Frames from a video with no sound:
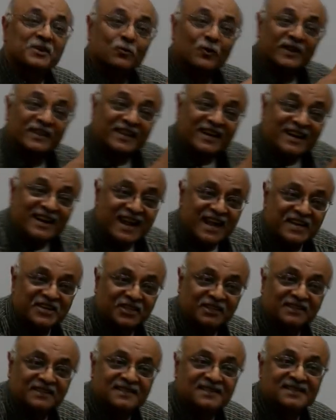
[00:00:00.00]
within
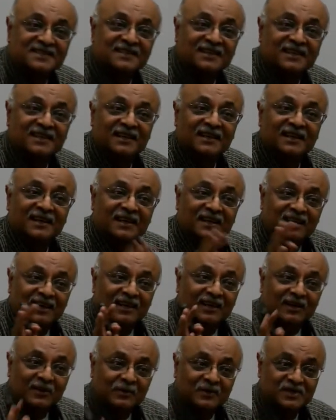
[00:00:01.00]
nations,
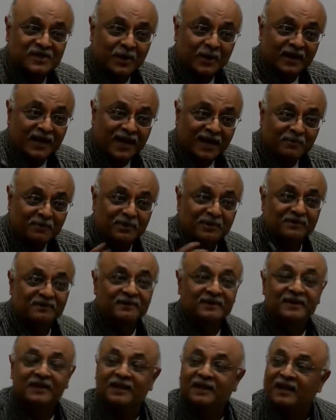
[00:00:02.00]
was going up.
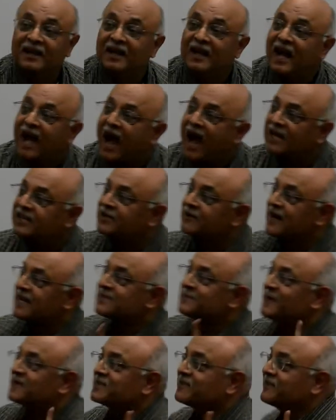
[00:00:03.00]
Other
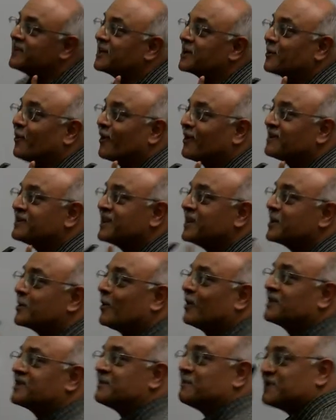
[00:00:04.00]
aspects of inequality,
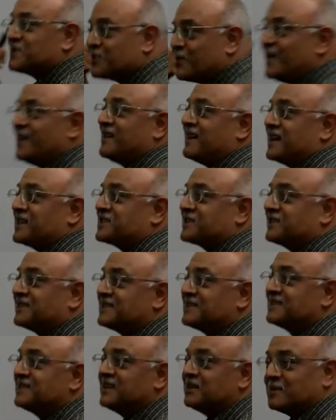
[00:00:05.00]
inequality between
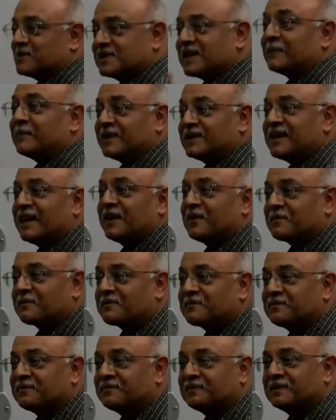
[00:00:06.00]
nations, was coming down.
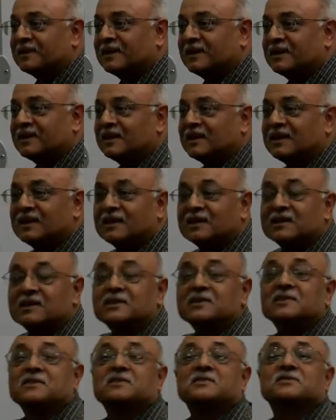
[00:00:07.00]

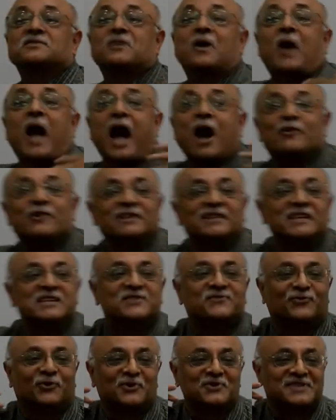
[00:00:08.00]
So how did these
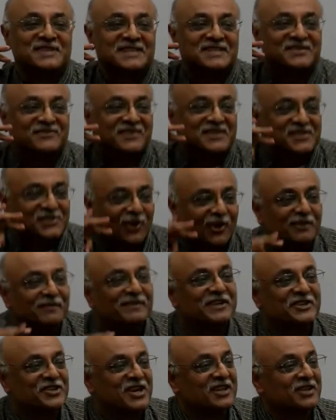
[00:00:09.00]
forces resolve
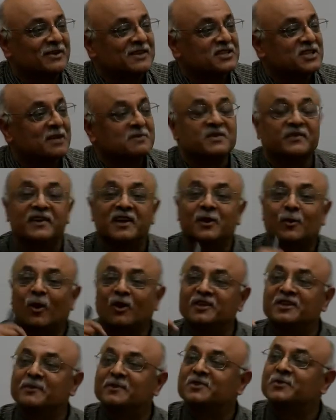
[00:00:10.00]
each other in terms of
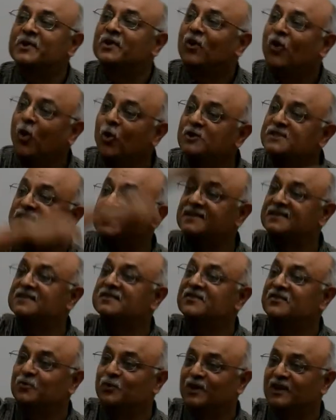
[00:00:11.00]
inequality between all citizens
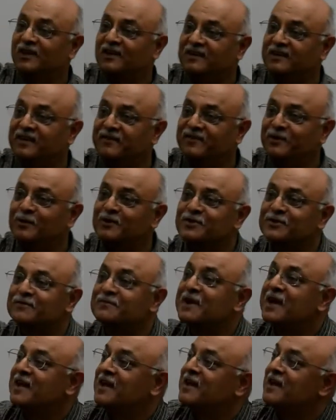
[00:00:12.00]
of the world? If you were to
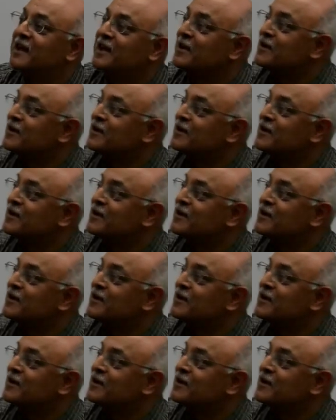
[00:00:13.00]
uh,